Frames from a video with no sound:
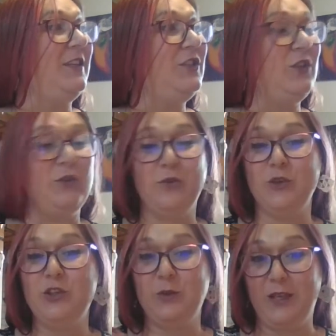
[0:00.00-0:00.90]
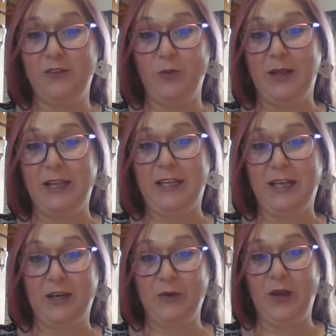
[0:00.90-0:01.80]
do a giveaway like
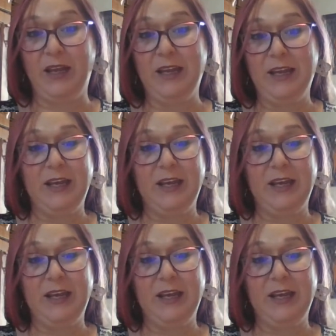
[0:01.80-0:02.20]
that. Okay.